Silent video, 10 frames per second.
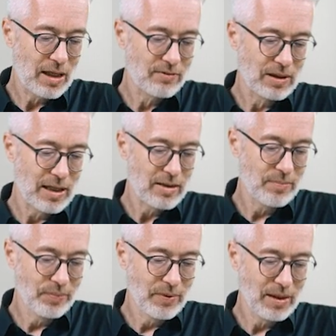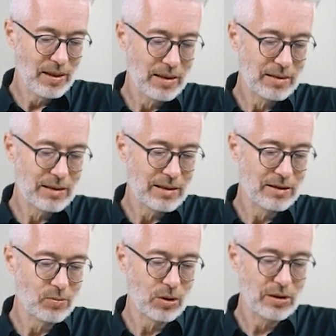have a name and at
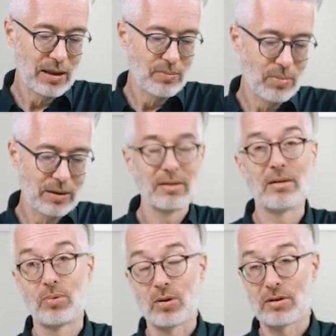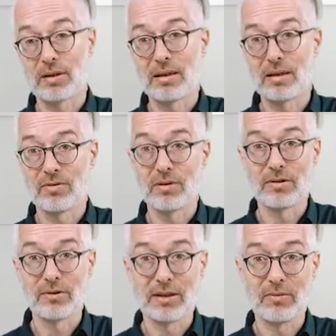least one name, but a person can have
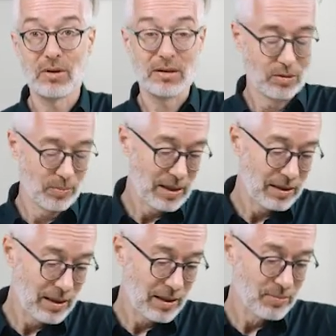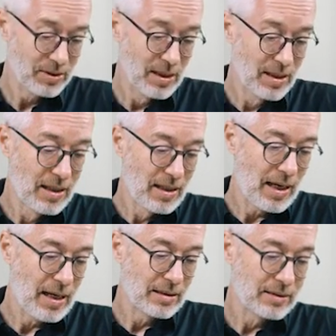also several or many names.
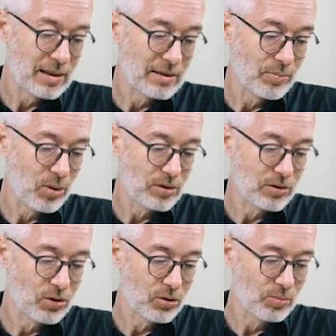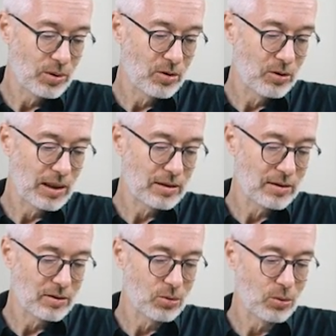And then person should be
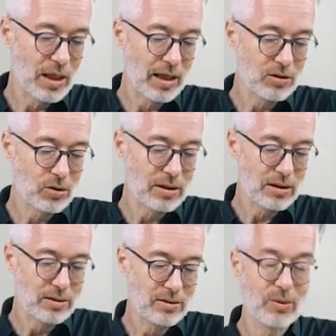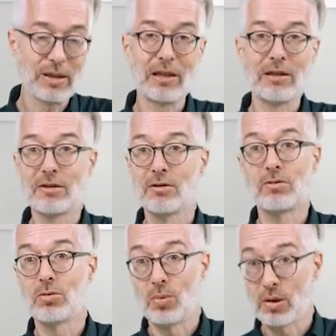connected to country, so at
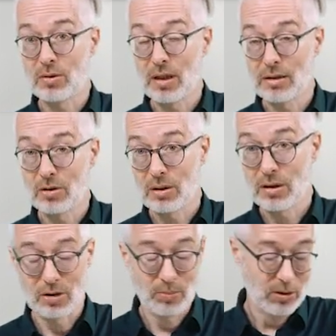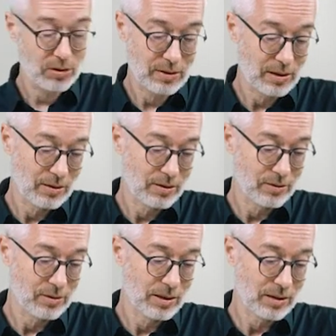least to one country. Each person can
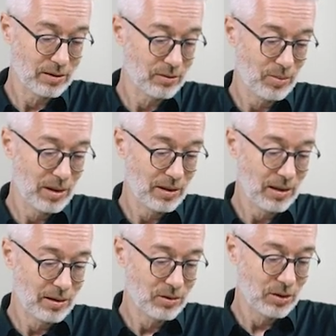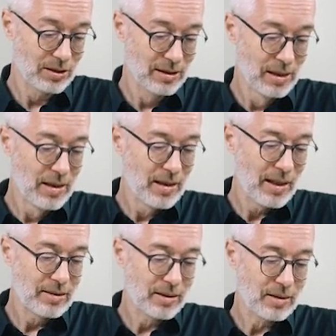also connect it to many countries.
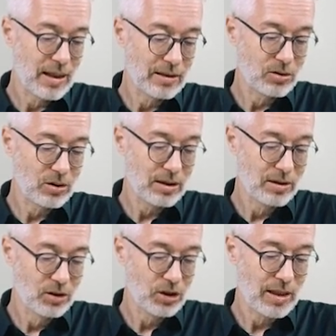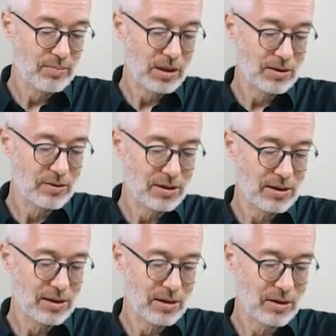And the country shape that you
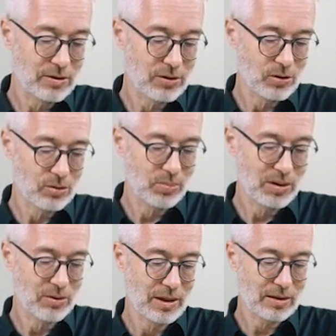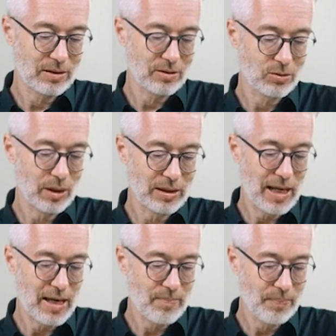see here also should be connected to a
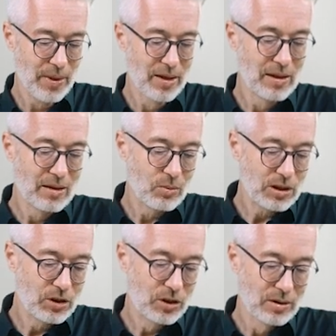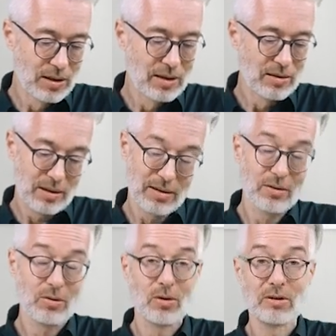name, which uh,
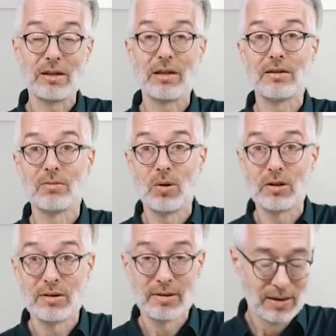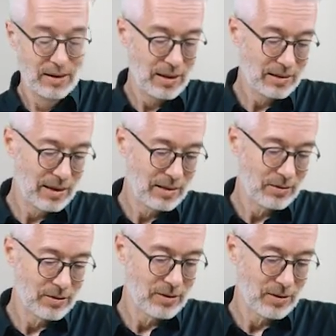occurs at least once and can
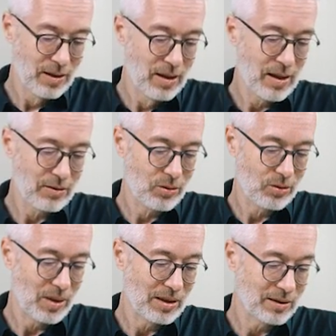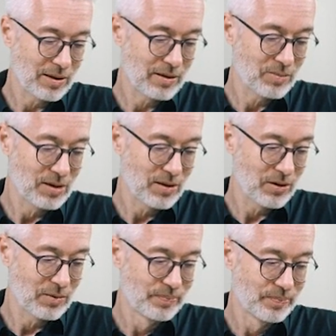also occur many times here.